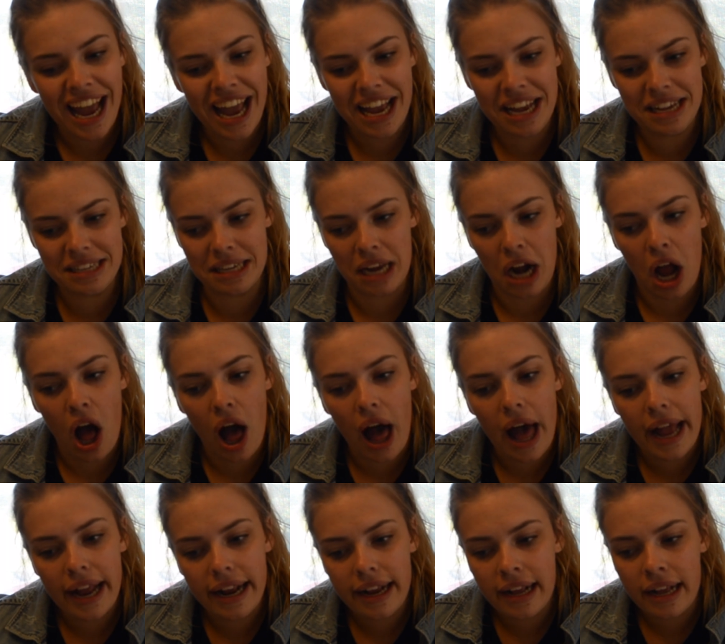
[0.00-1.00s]
is that
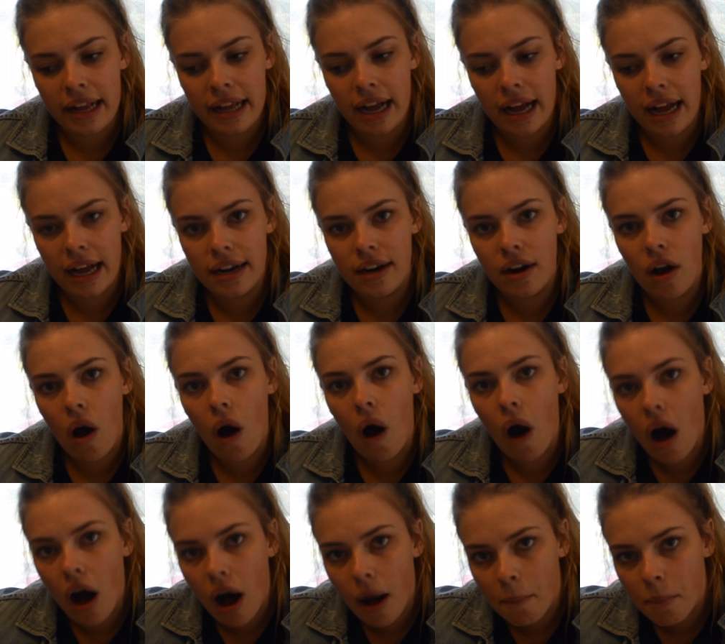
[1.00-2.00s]
I can't
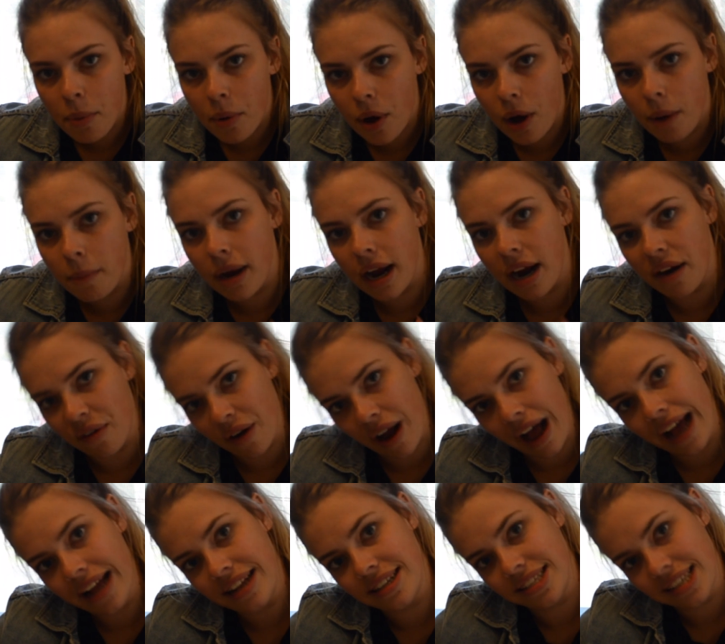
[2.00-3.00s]
hop on my
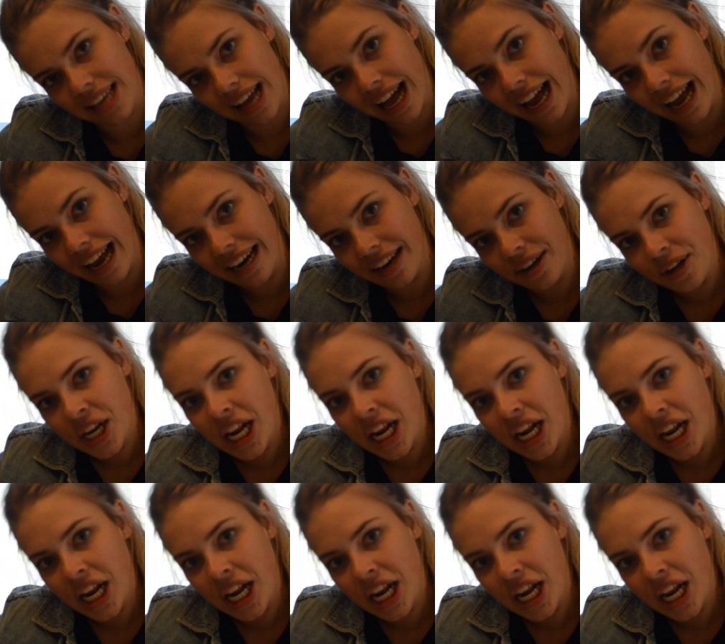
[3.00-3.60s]
right side.